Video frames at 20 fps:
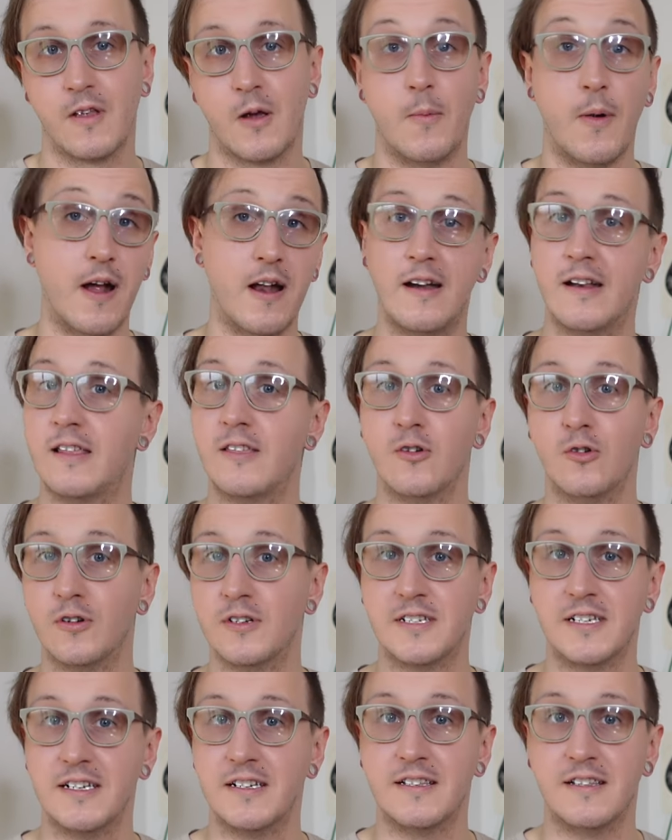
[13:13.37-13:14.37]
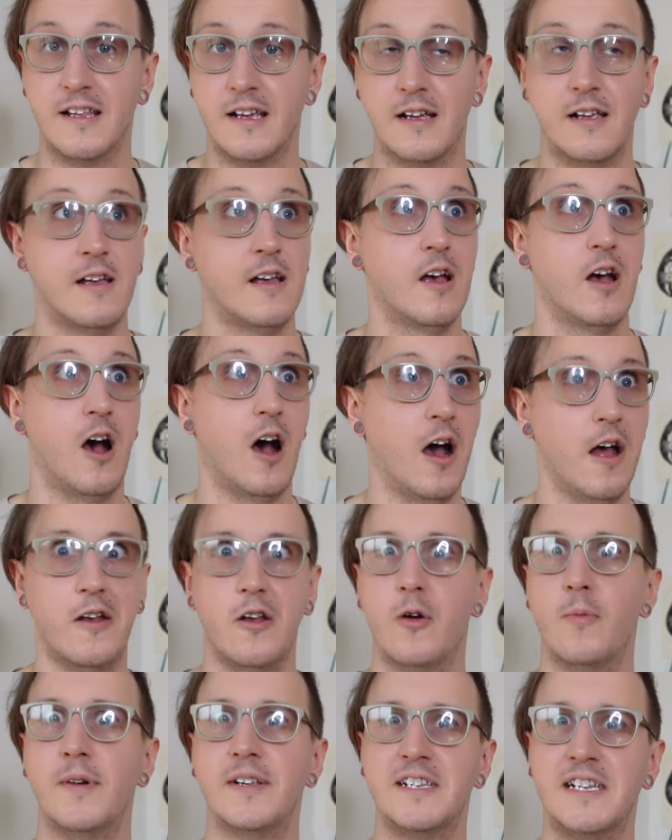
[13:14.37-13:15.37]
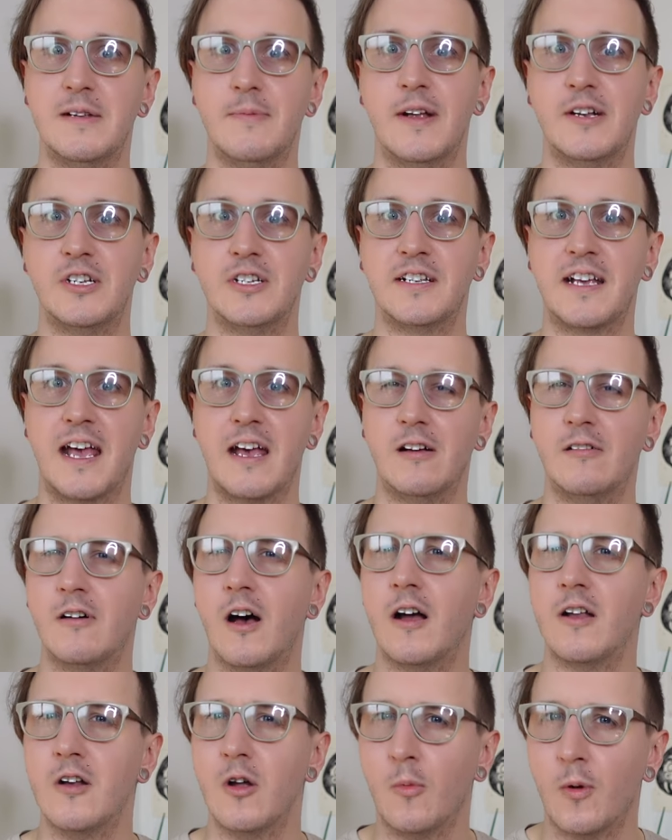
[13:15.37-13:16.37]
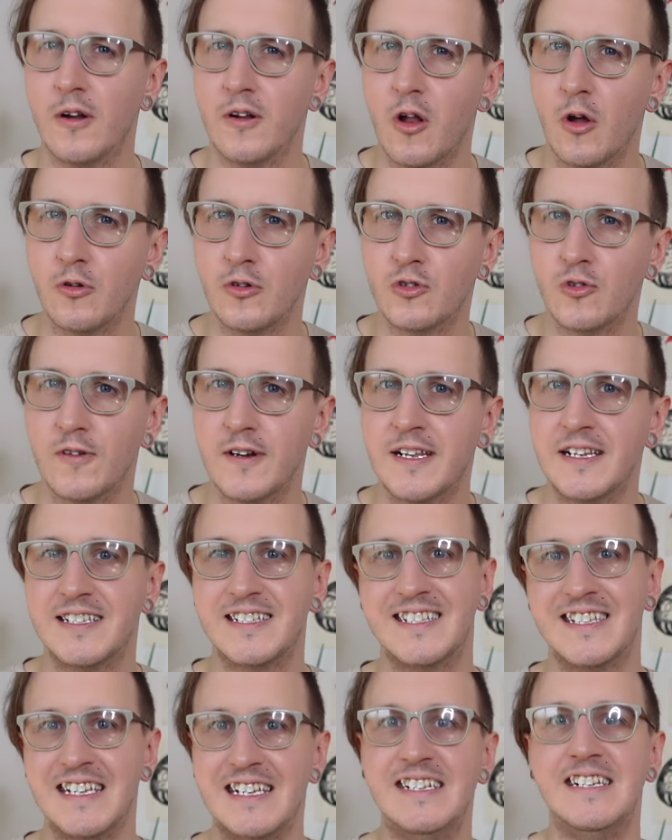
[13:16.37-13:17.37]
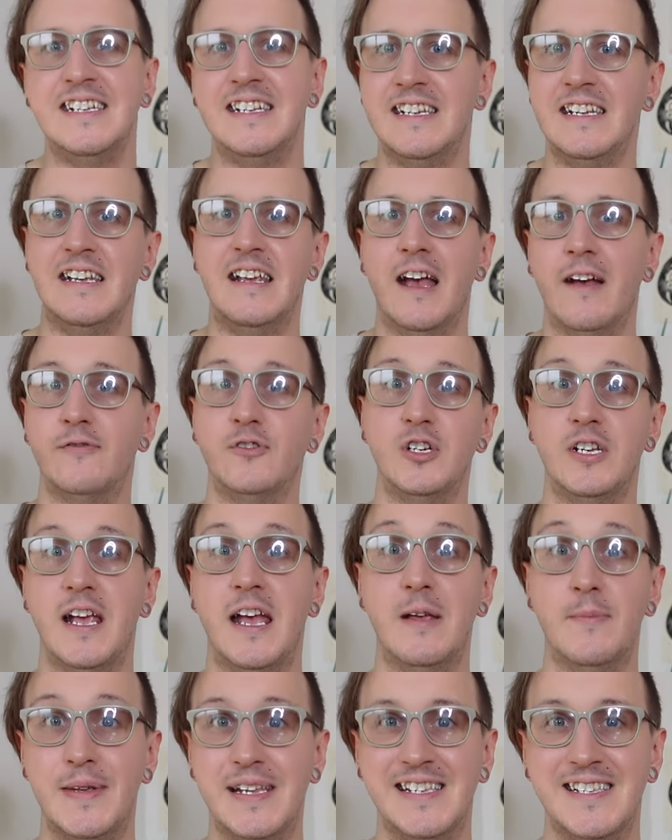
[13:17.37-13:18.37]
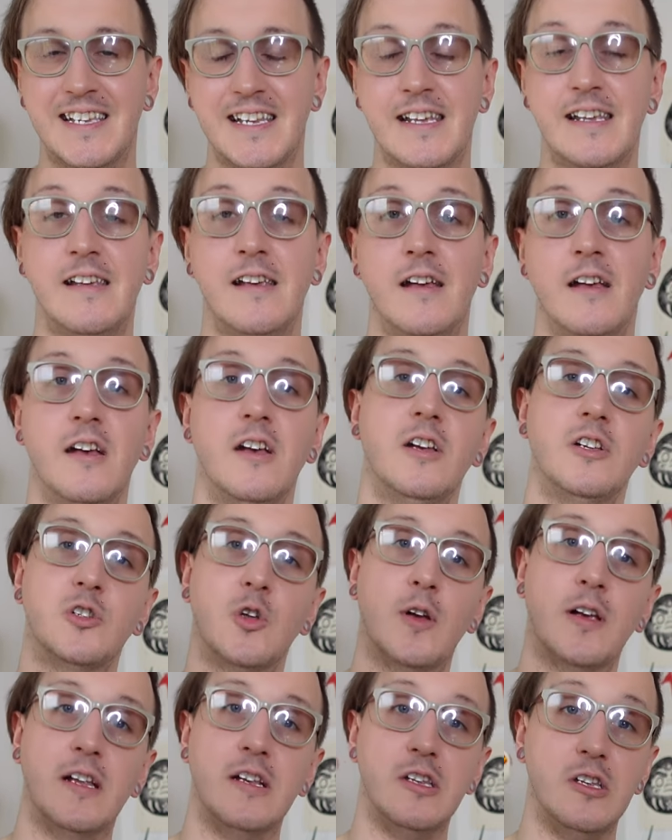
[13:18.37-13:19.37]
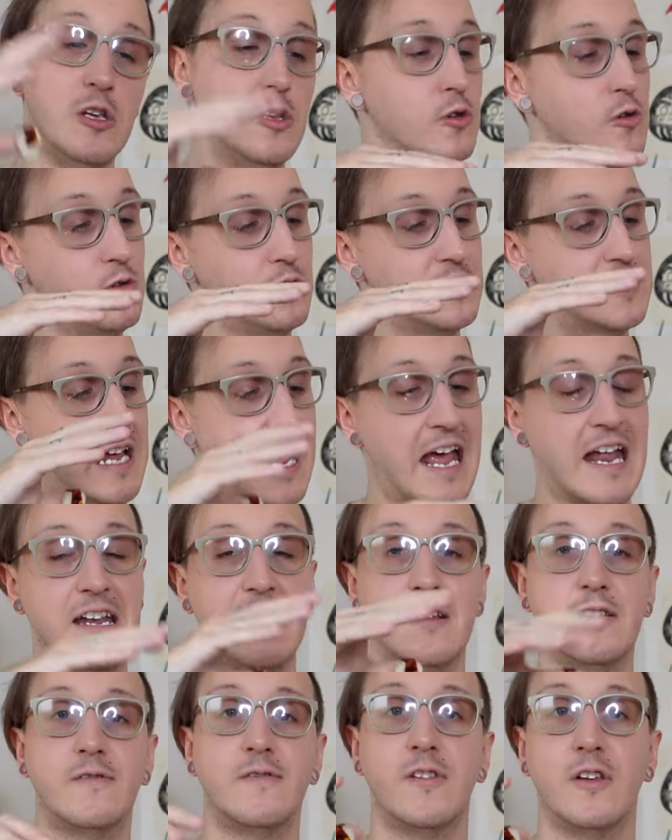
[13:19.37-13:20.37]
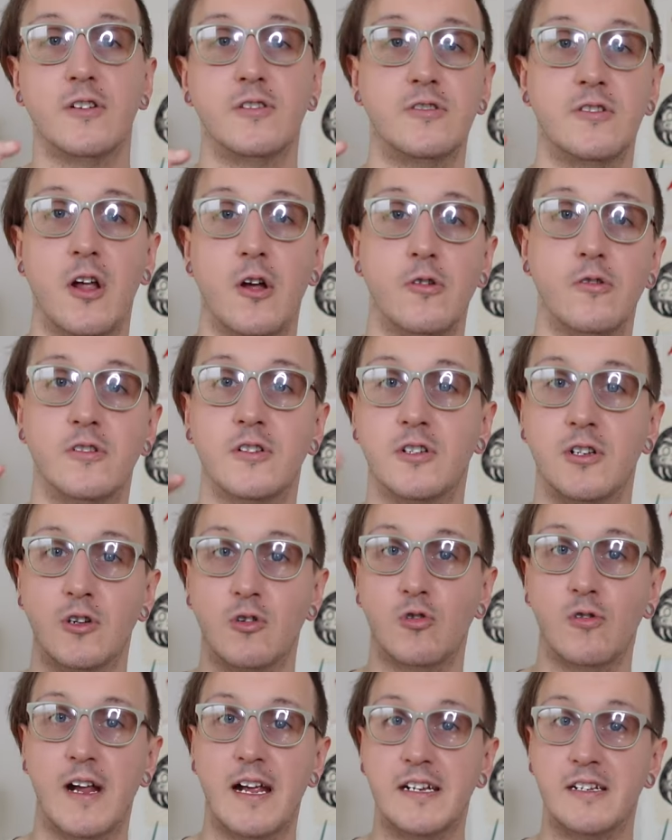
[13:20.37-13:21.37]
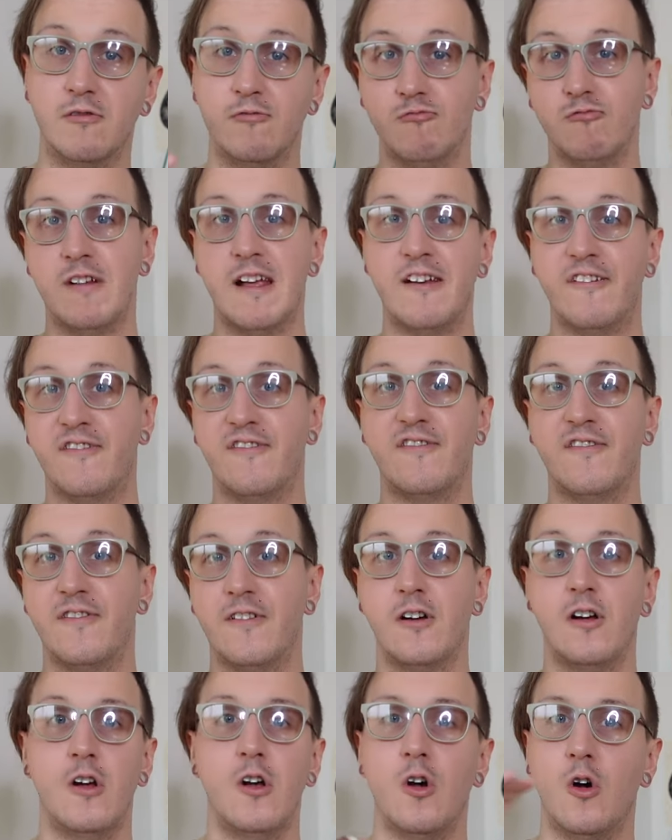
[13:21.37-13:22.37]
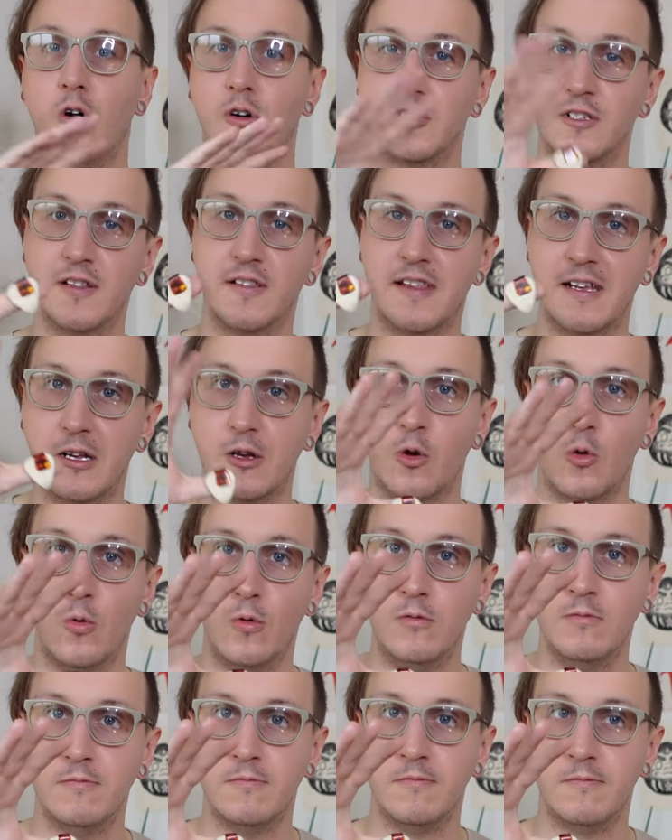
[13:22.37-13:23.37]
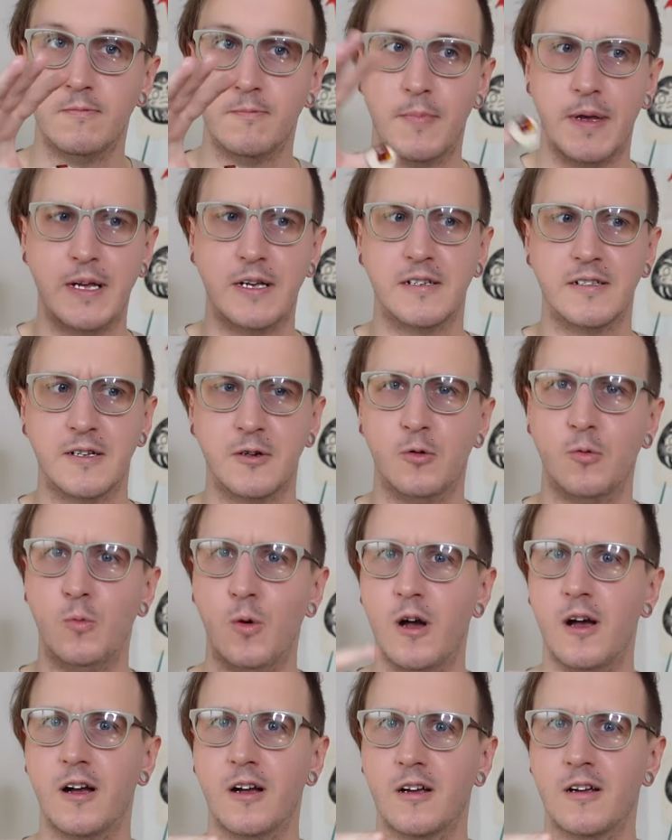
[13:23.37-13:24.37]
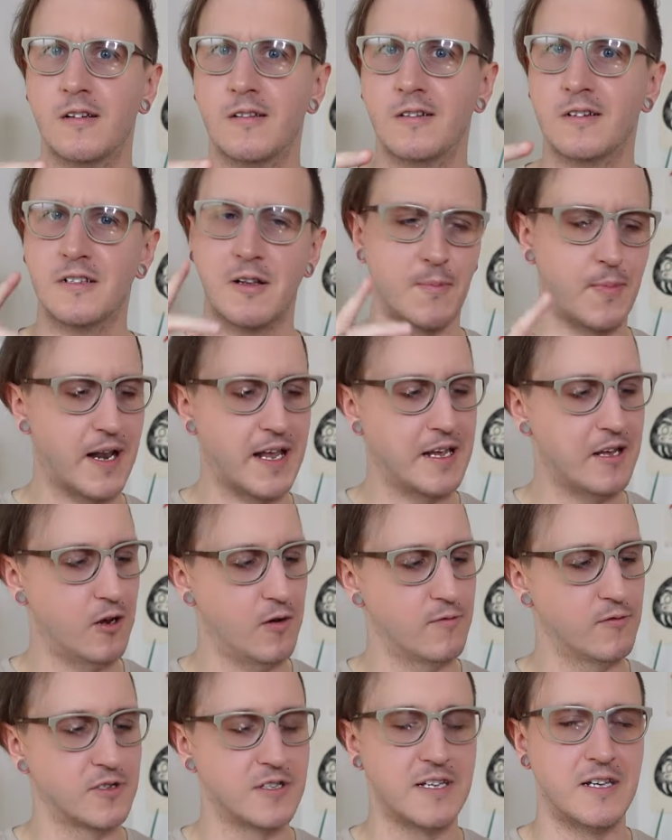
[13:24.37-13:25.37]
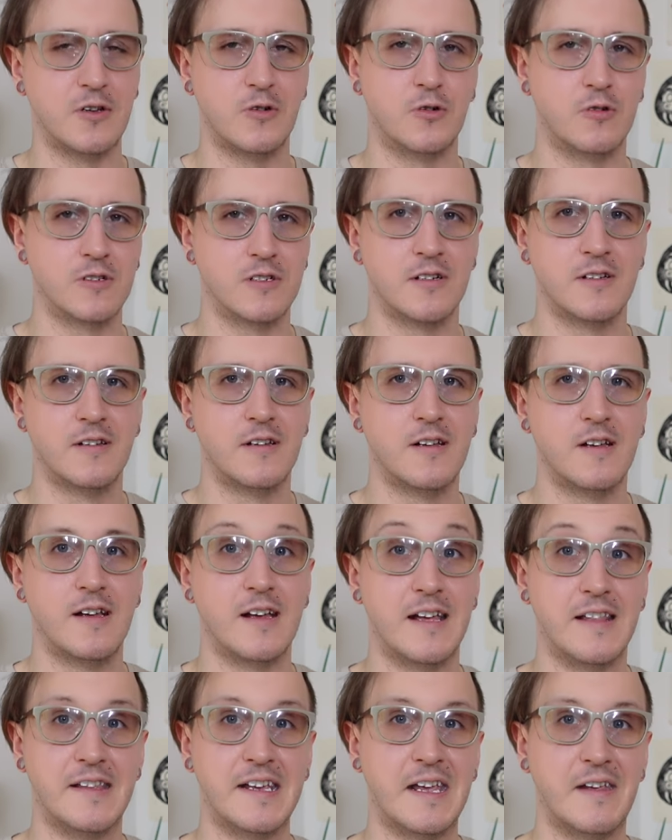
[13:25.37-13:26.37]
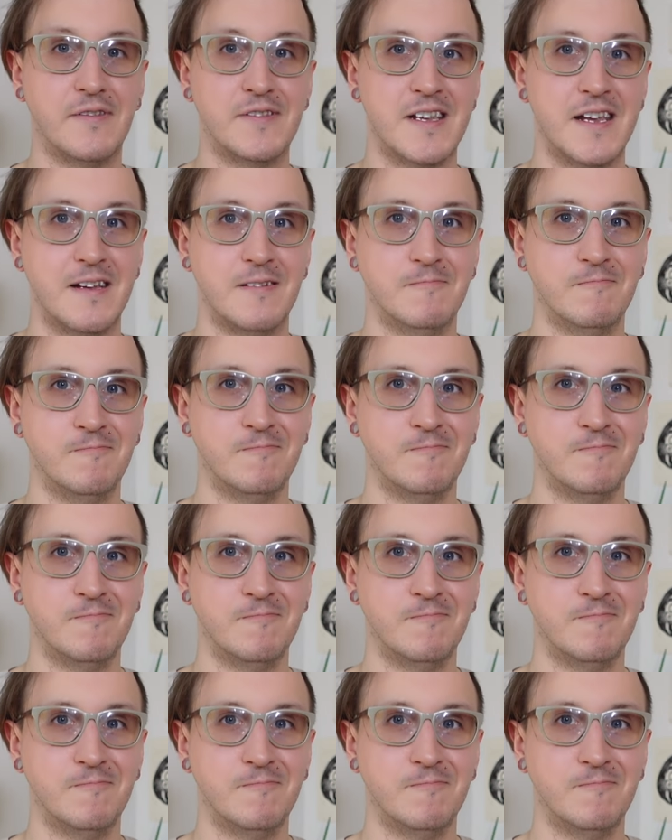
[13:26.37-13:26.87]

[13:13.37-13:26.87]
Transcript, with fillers: My only thought is that I know my C major scale, I know what notes are in it C, D, E, F, G, A, B, C, so I can use any of those notes to create a riff or something cool because it'll work because I'm playing over a C chord in the key of C.